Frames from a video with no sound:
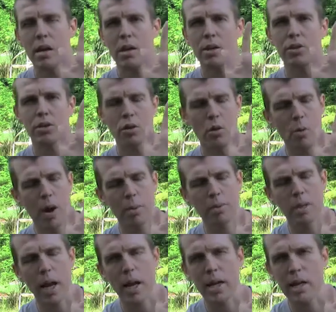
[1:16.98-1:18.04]
Here's your
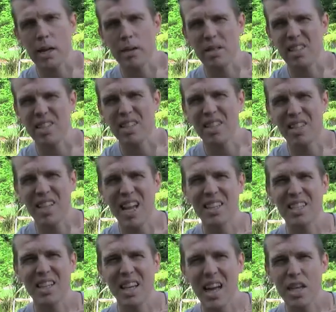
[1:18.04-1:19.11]
website here. This is the
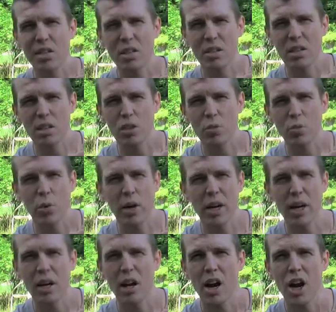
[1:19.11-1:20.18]
destination. This is
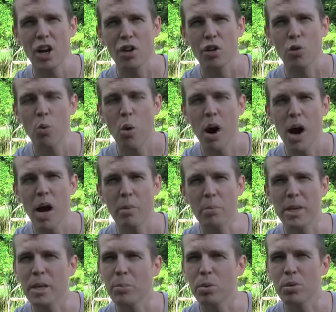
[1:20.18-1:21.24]
where you want
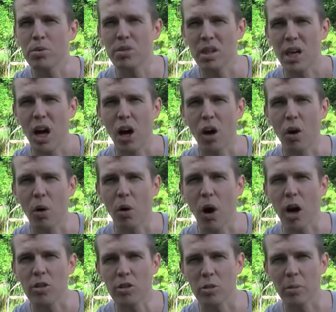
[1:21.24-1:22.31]
people to go
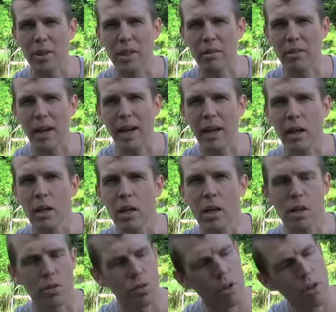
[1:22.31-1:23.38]
ultimately, right?
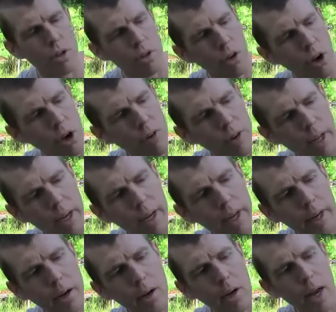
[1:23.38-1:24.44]
So you go over
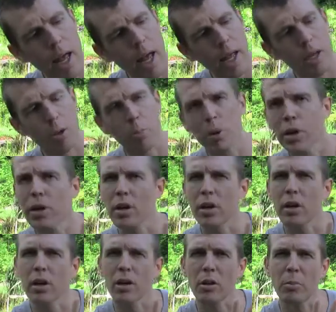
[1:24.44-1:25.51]
here and you put
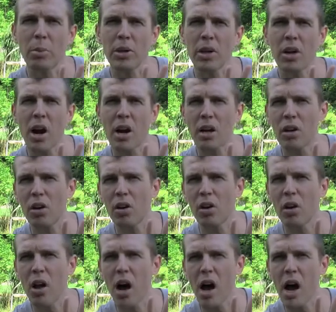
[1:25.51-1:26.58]
an
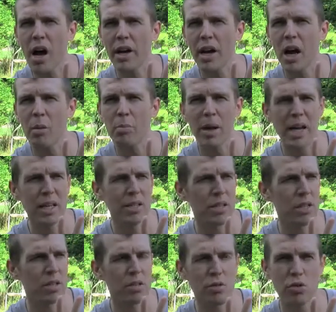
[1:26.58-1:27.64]
article on Hub
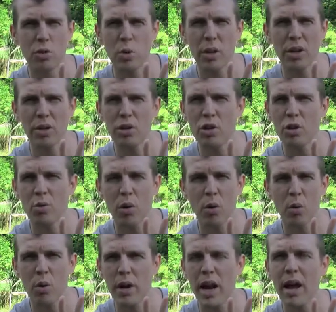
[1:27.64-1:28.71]
Pages or Squidoo or
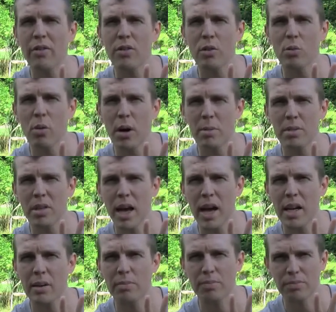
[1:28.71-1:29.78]
whatever
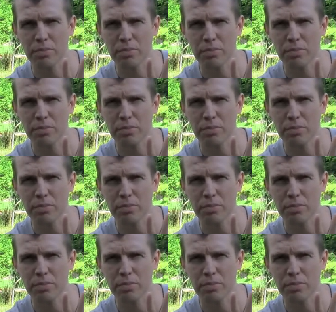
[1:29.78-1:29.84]
website,